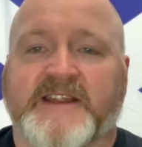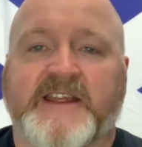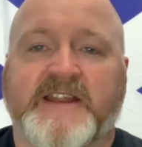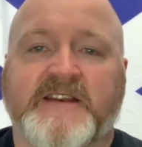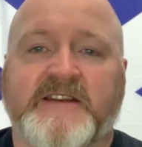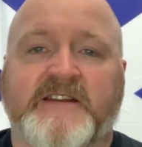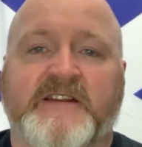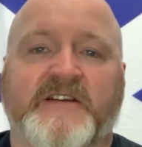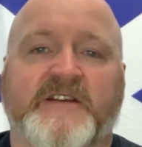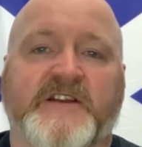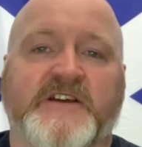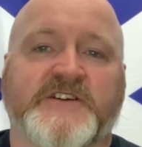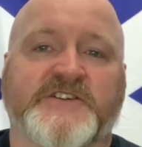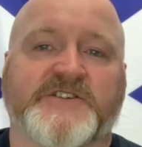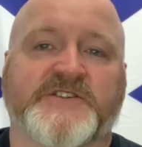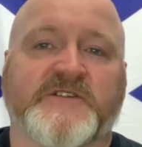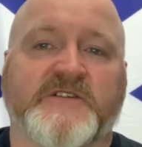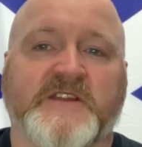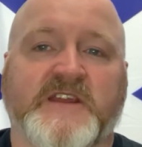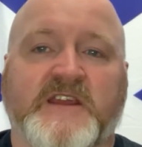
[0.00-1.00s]

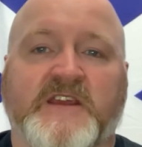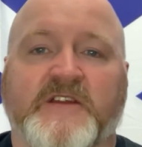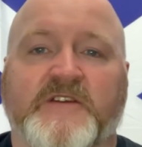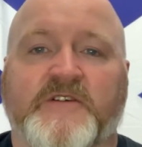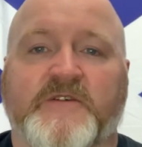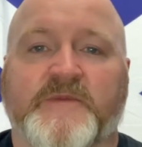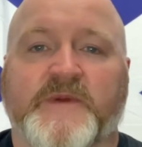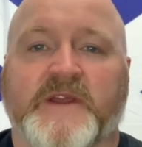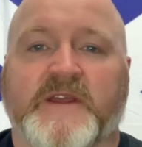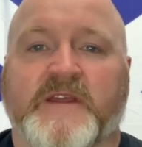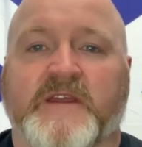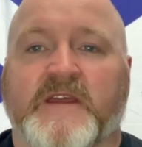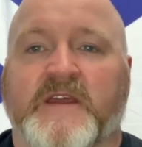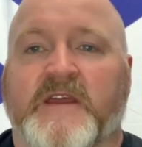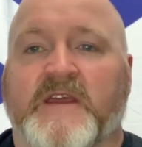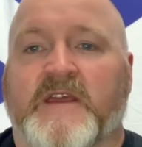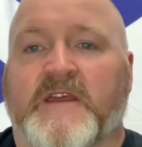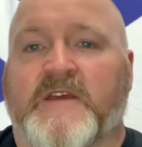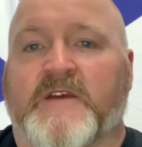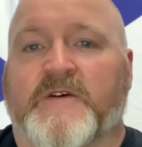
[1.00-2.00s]
international economic
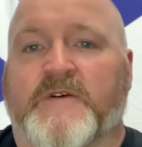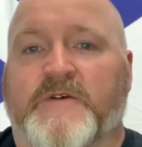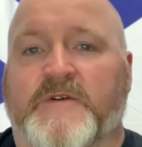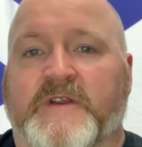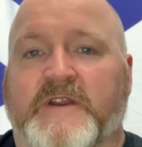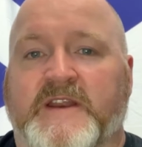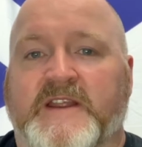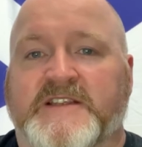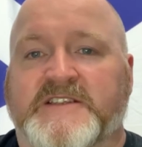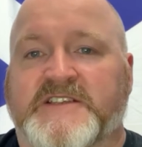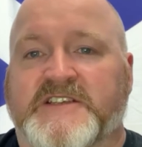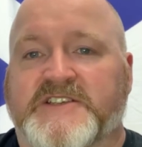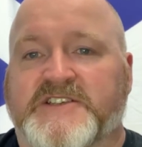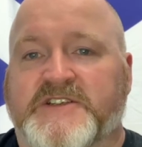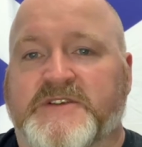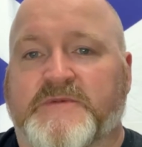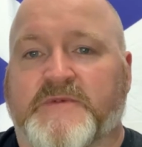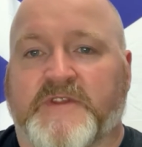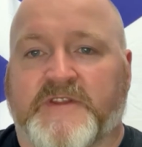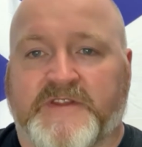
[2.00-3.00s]

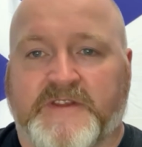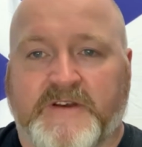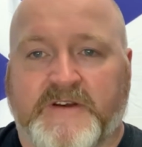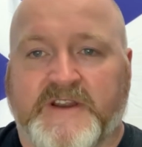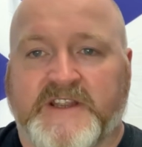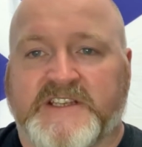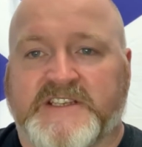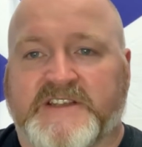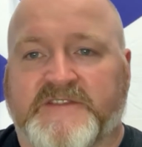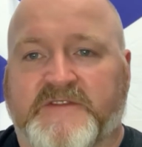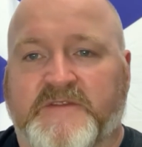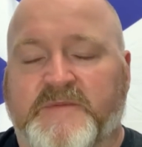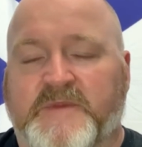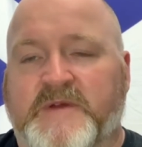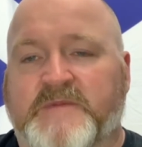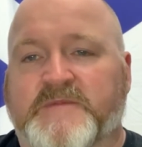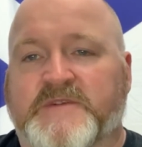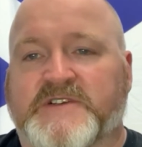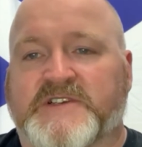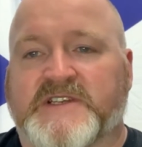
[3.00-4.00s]
organisation with 37
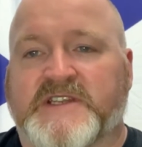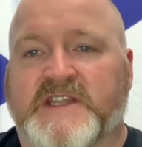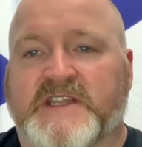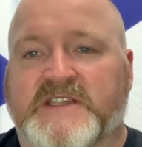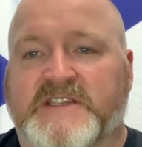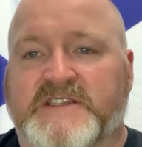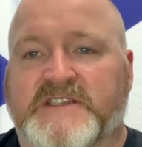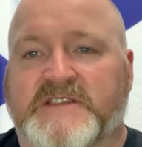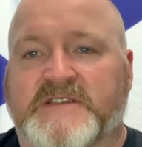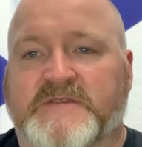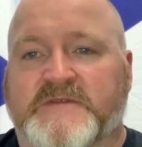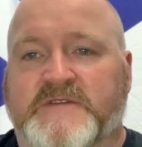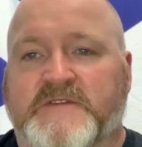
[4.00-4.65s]
member states,